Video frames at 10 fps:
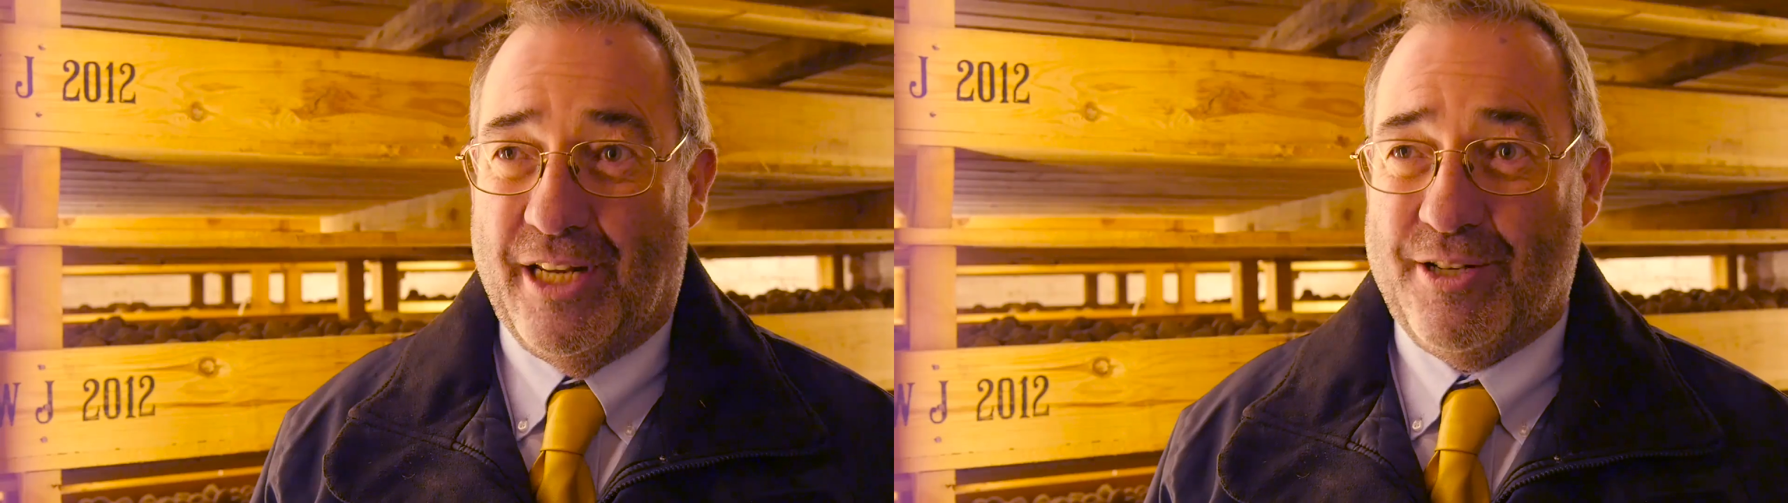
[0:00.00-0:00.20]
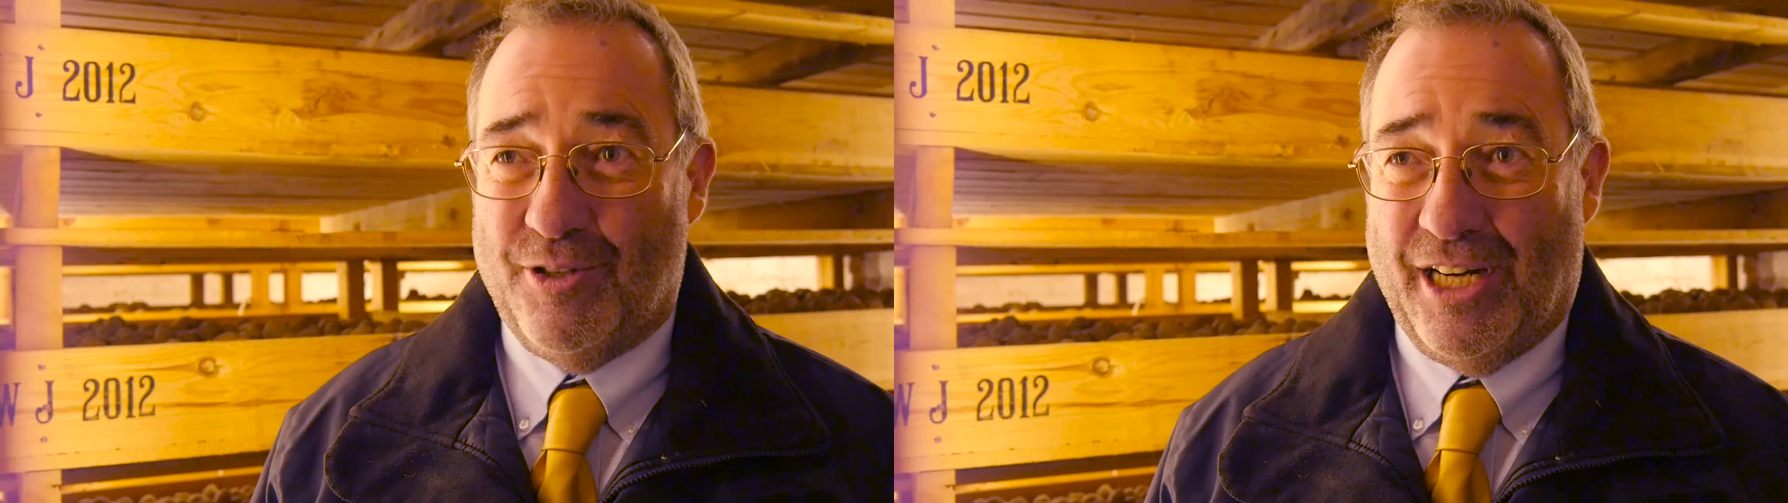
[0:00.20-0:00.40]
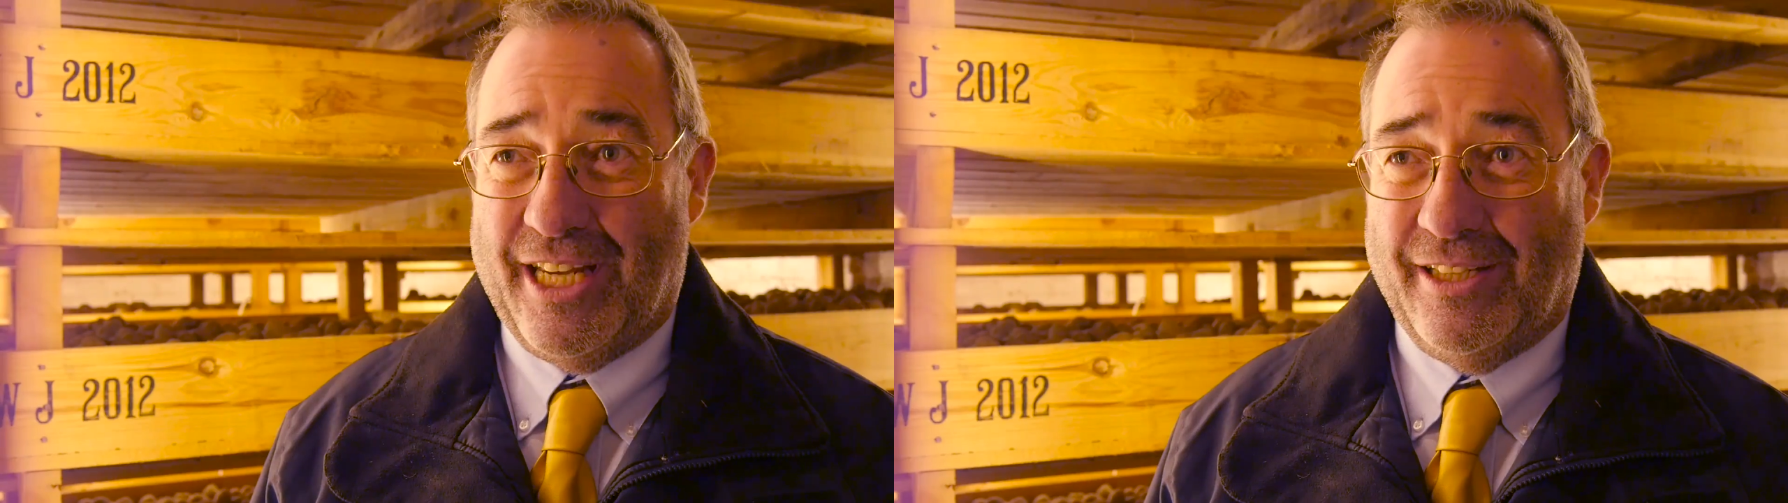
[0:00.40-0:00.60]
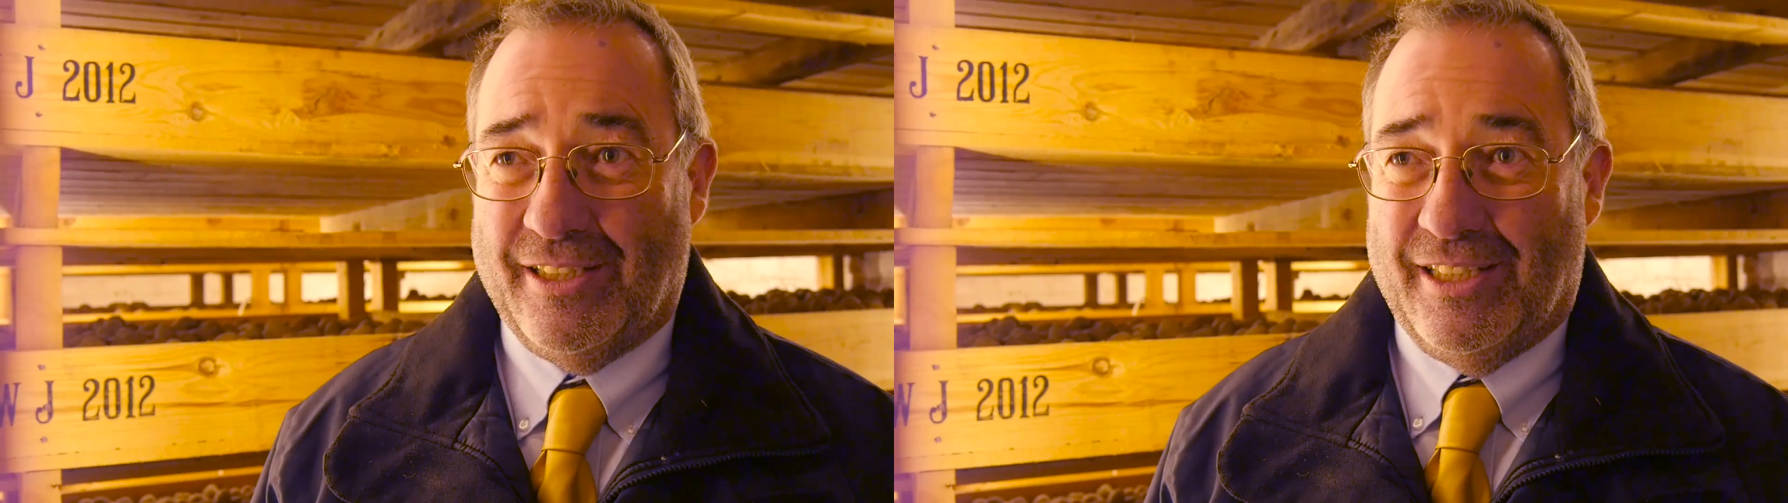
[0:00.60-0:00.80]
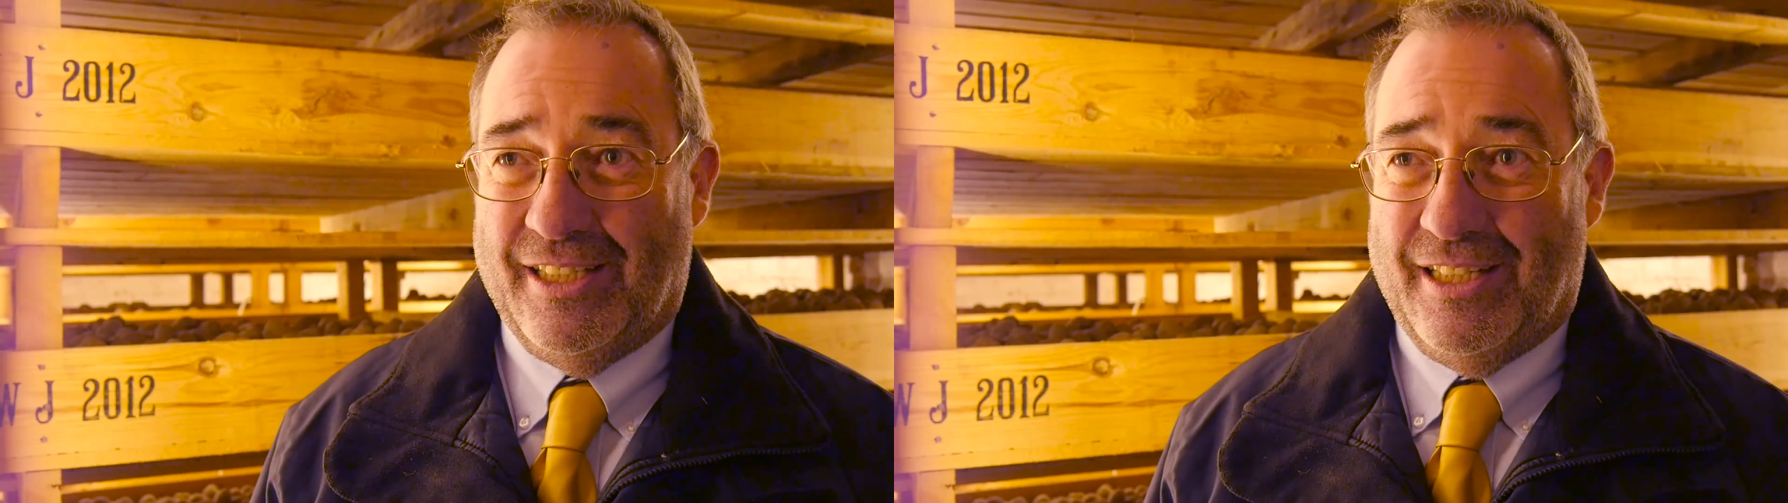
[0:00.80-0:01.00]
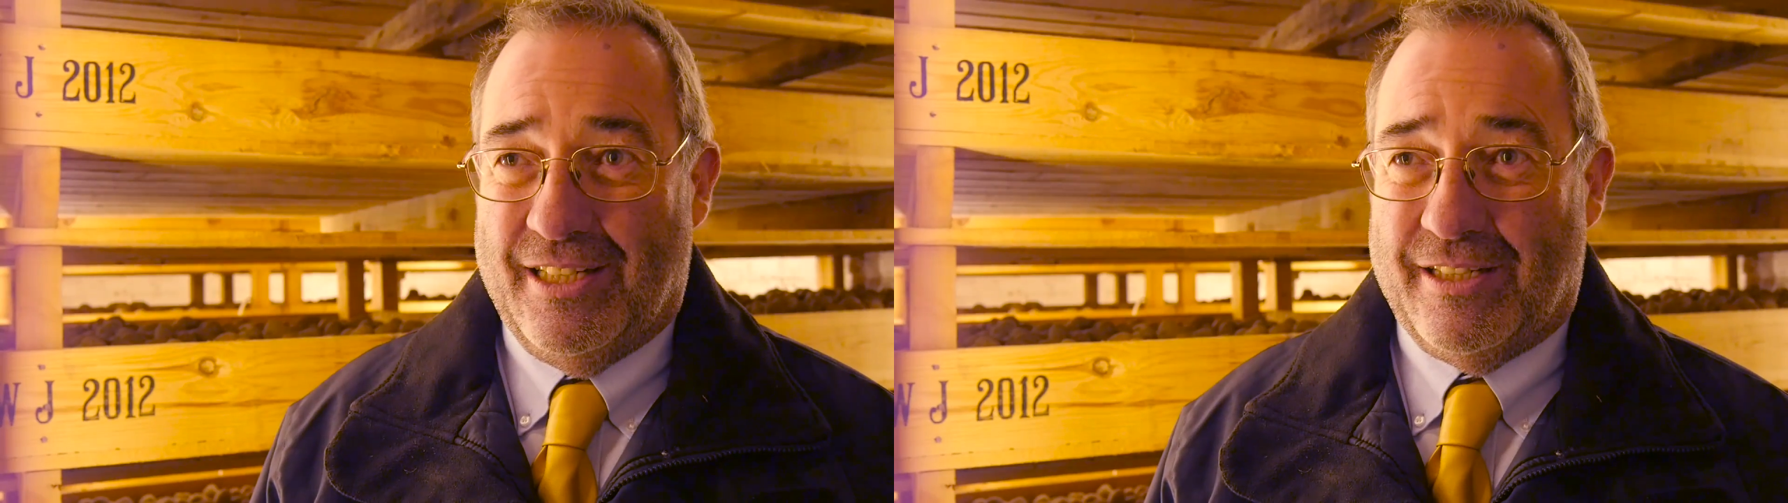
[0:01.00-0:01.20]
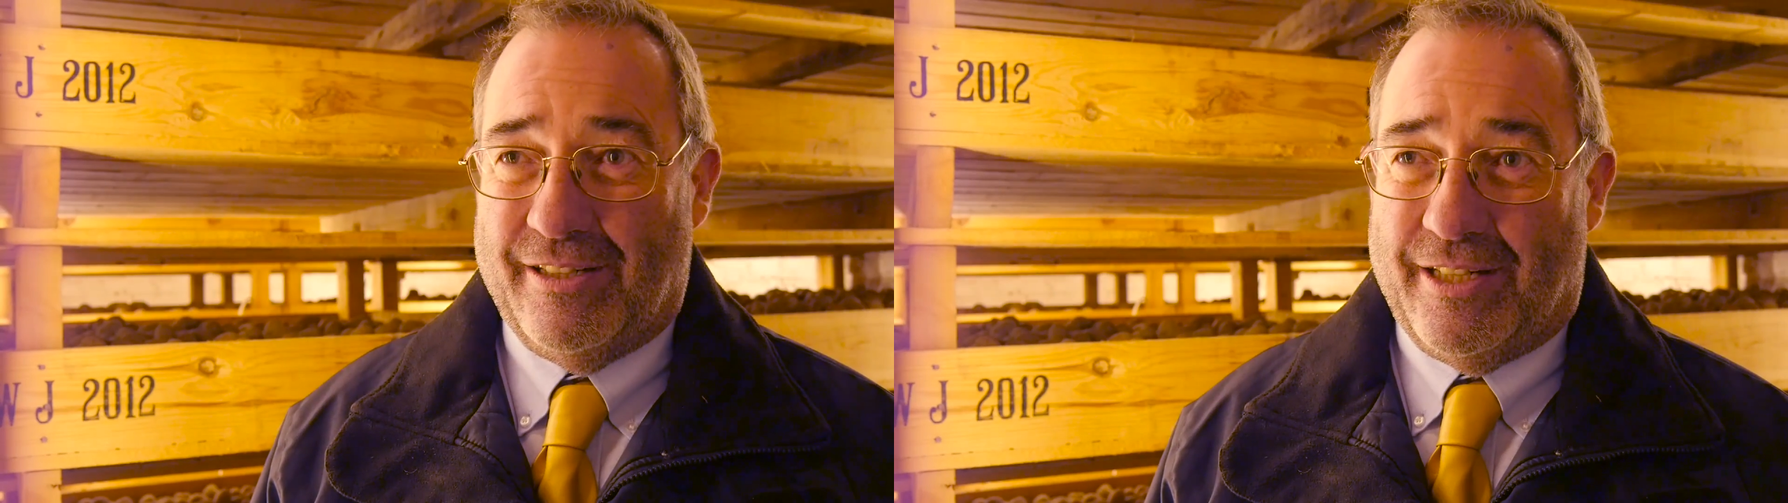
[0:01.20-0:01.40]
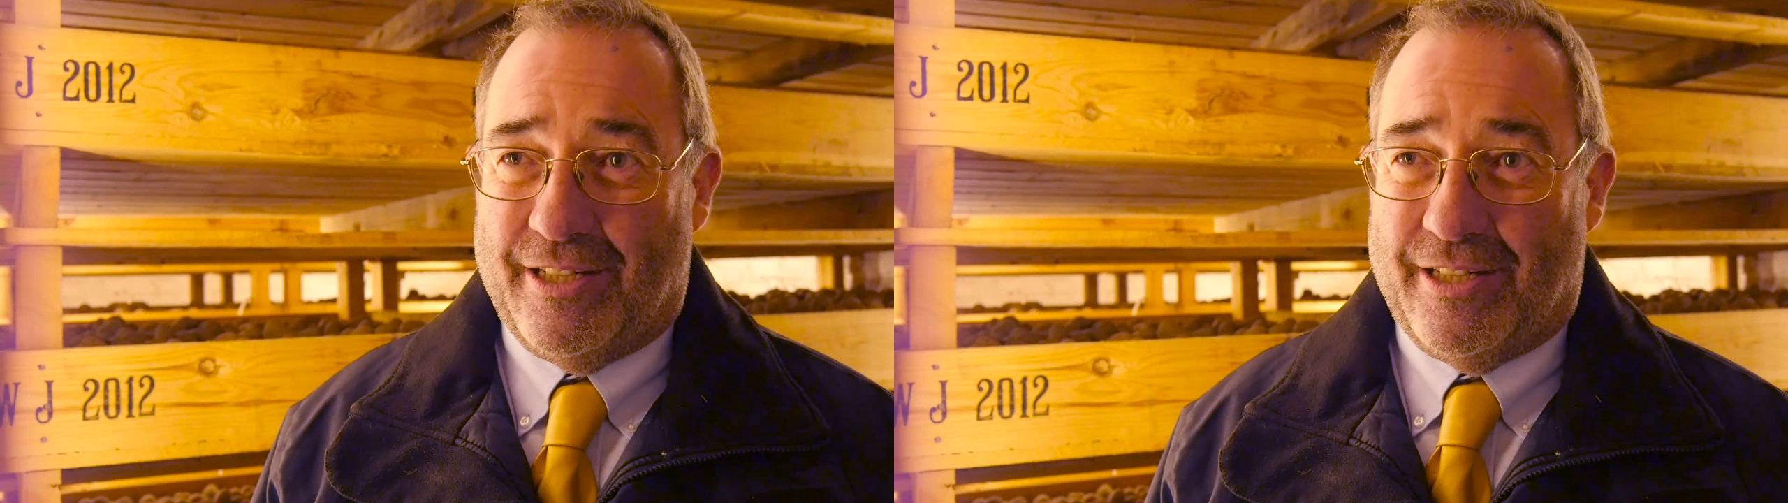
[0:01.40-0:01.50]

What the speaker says: they're drilling, so they